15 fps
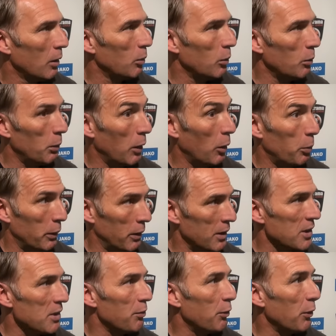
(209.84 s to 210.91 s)
we'll be hoping
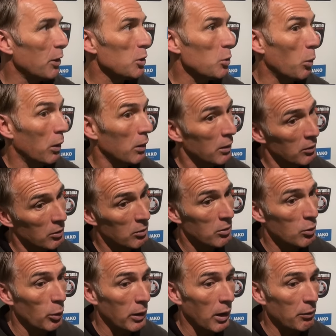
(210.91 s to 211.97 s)
it's the first one, and
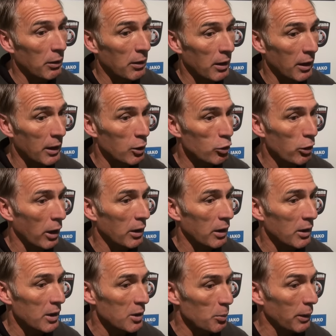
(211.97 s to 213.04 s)
doing everything in
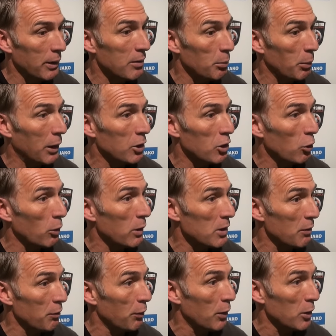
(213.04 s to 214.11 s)
training this week to make sure
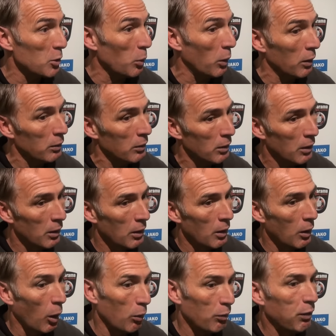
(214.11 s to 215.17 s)
it's the first one.
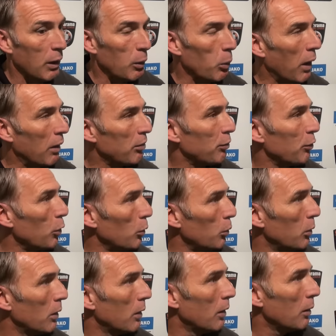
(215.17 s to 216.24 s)
Hopefully we'll have a
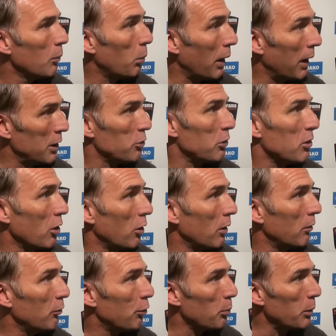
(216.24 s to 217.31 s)
few players
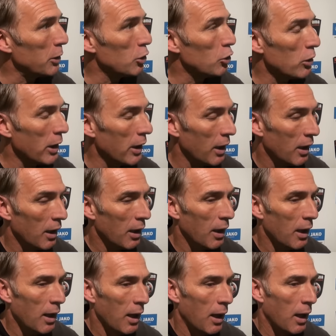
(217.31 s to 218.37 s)
returning from injury,
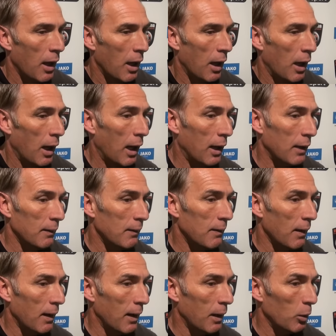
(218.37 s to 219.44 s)
and
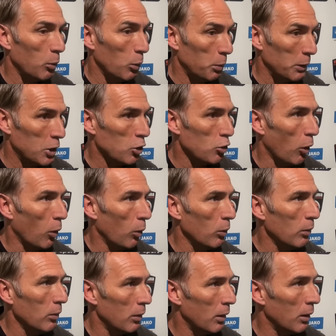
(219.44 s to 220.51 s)
we'll be
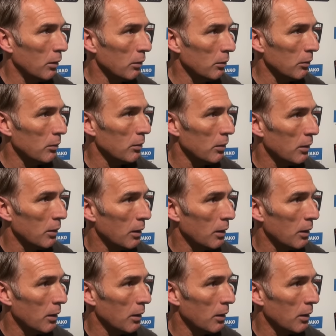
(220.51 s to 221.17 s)
strong, and